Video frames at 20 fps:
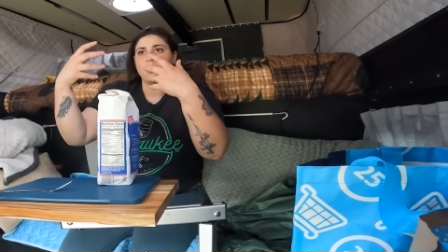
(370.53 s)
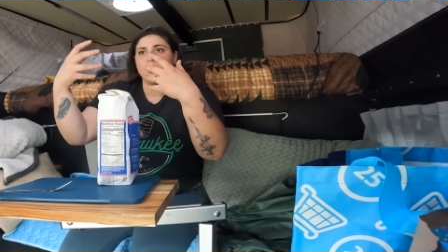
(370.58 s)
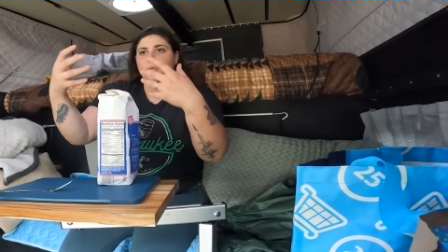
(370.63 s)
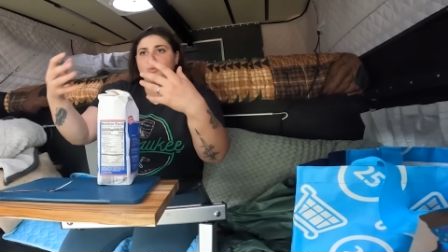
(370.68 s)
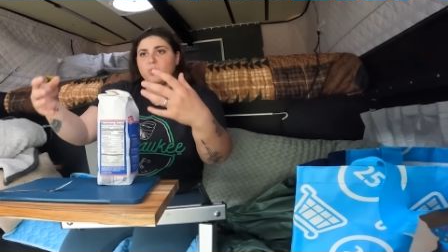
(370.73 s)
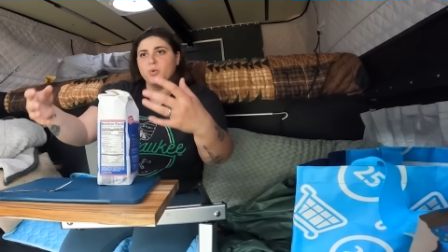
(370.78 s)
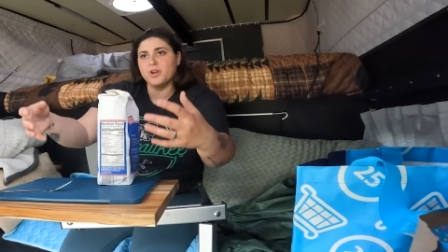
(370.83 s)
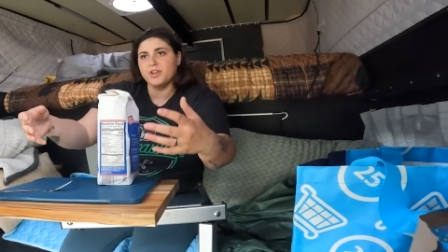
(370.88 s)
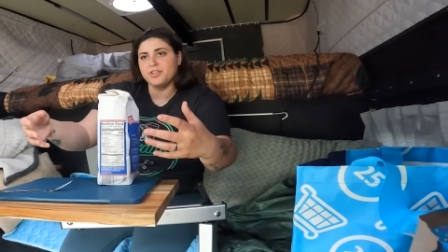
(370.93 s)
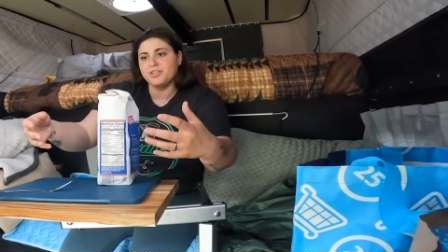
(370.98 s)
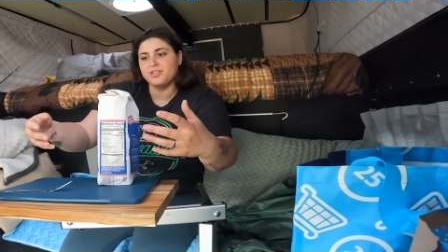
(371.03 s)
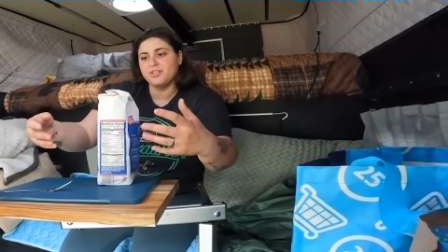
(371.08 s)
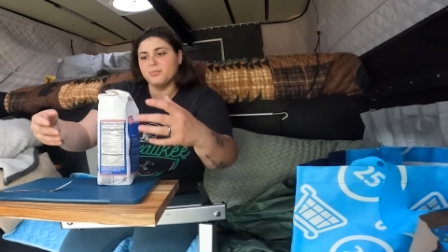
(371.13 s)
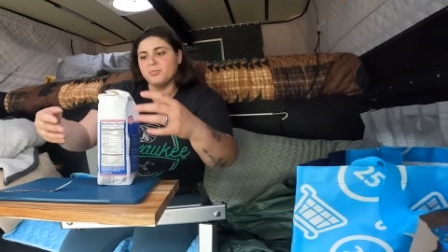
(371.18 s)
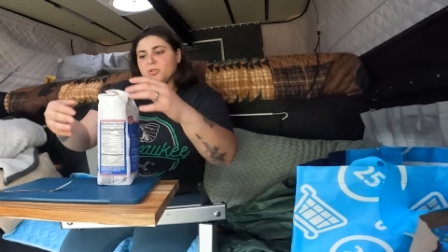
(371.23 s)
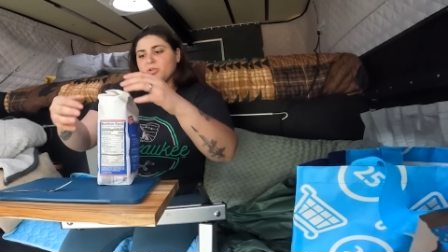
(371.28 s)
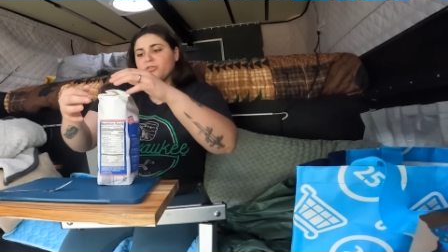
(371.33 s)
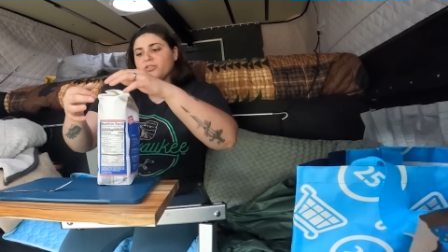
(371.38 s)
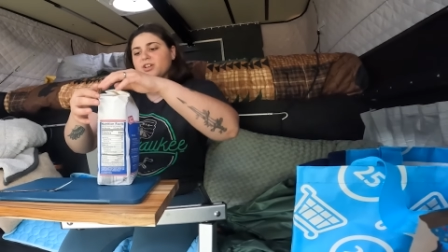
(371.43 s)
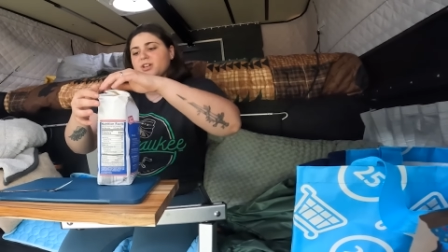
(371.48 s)
with
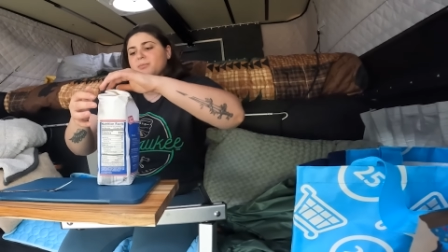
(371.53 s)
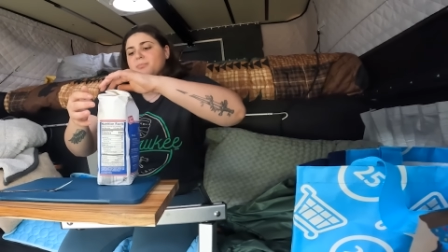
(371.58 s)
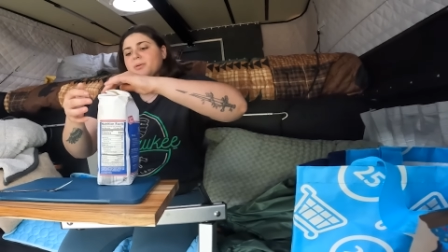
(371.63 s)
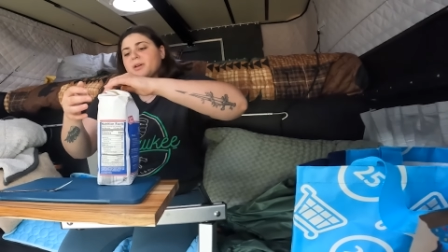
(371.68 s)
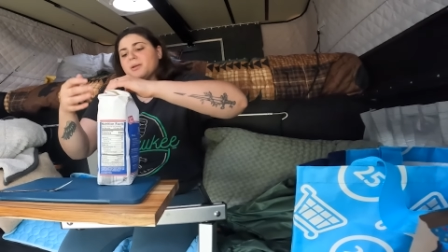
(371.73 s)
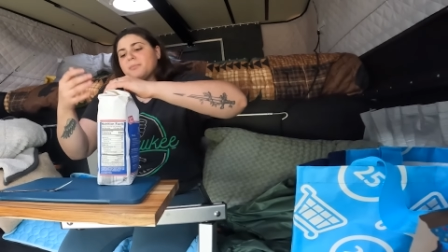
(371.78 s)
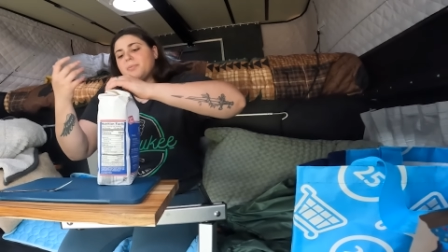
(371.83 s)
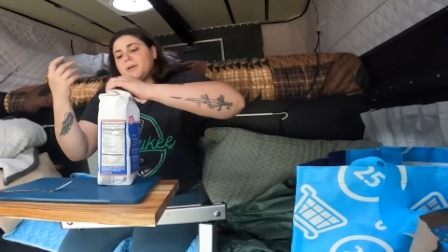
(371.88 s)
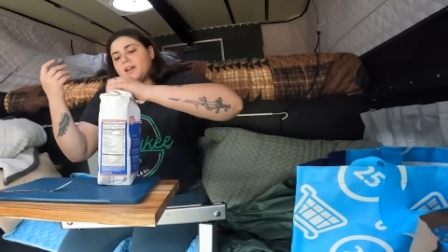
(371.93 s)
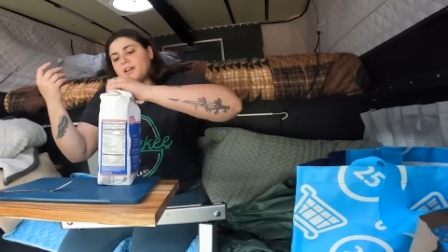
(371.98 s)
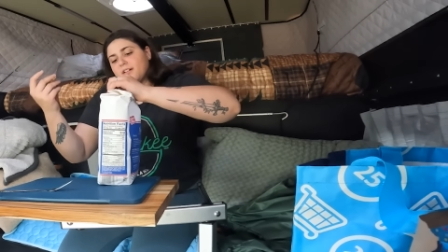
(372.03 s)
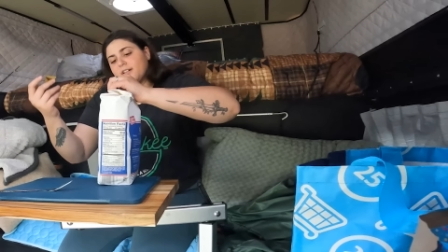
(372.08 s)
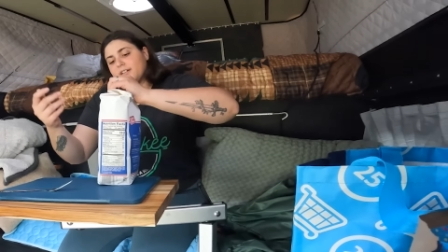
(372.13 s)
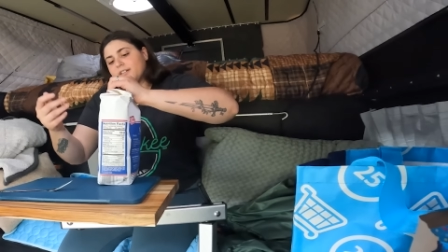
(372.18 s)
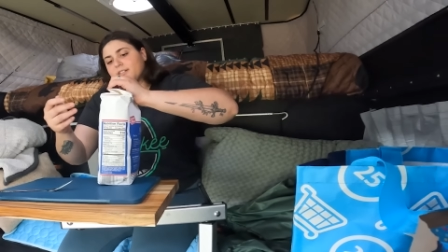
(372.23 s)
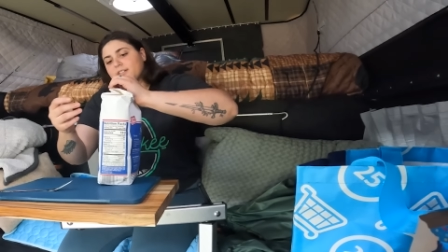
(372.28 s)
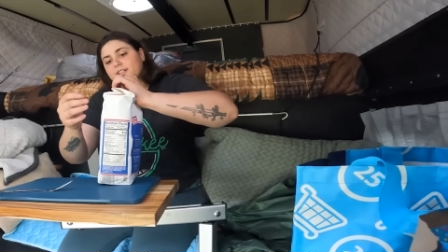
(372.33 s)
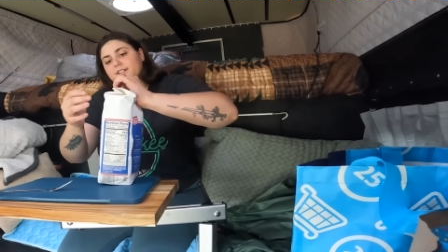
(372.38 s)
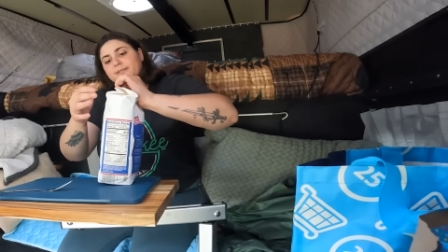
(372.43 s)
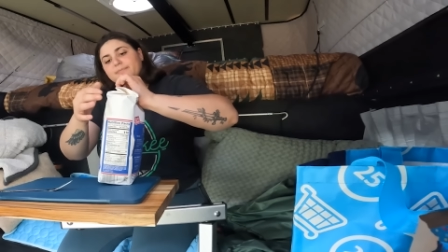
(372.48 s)
the movie, but
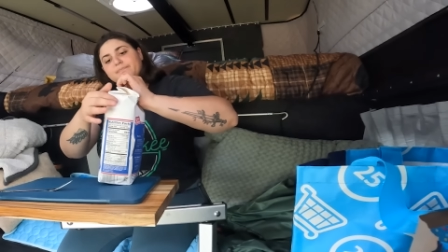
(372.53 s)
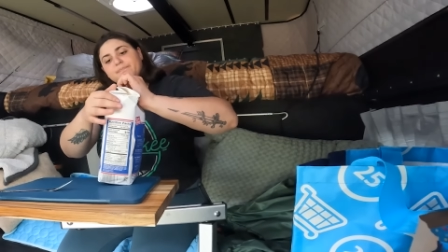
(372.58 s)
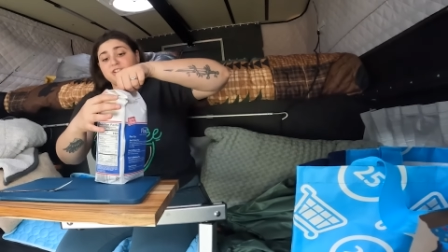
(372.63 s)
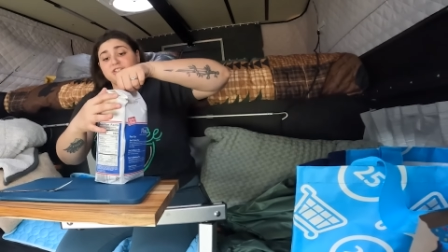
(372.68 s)
apparently